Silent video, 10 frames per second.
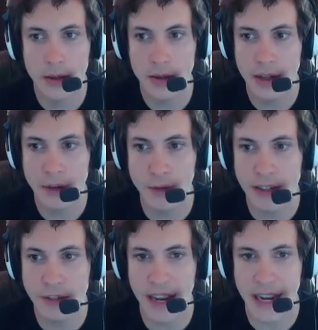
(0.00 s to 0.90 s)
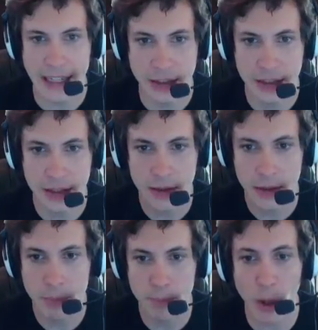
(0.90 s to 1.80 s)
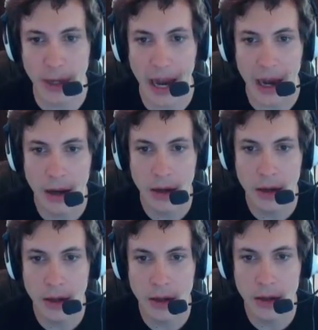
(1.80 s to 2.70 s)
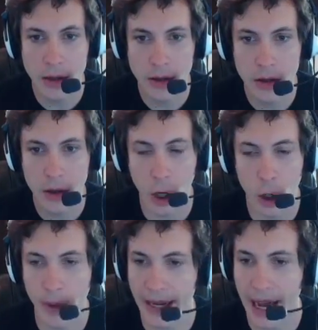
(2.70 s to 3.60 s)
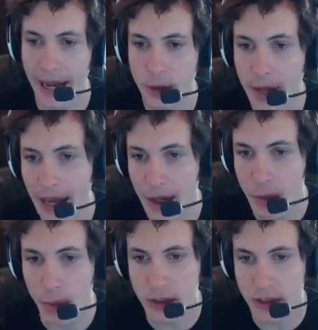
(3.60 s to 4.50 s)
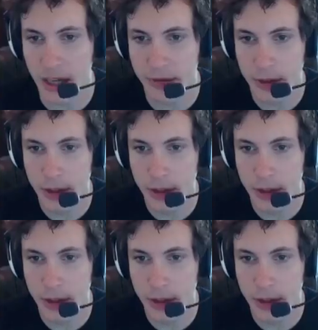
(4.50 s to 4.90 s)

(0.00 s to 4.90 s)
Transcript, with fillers: Freaking vanished. Boom! Oh my god, you can burn stuff.